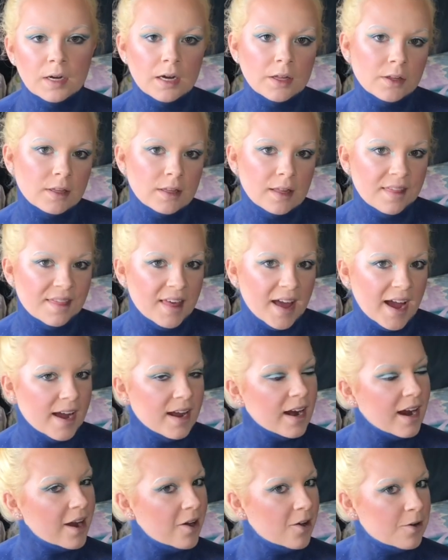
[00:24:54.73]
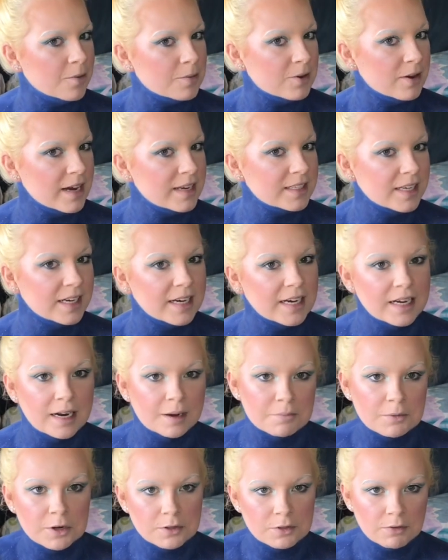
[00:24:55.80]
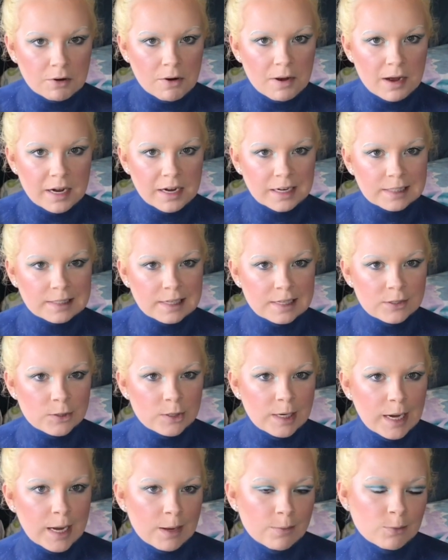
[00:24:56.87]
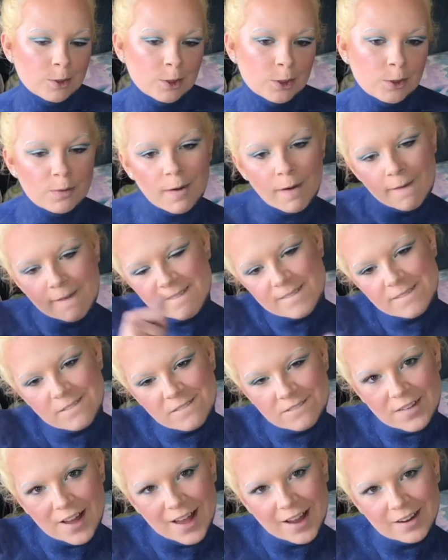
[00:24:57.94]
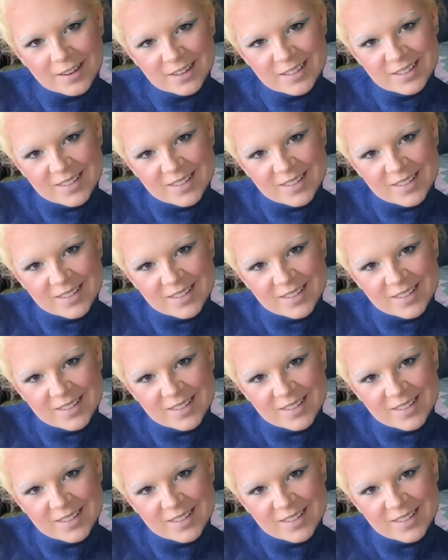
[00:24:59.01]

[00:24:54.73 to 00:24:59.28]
Other than that, I hope you guys like it. I'm gonna throw on accessory and we'll do final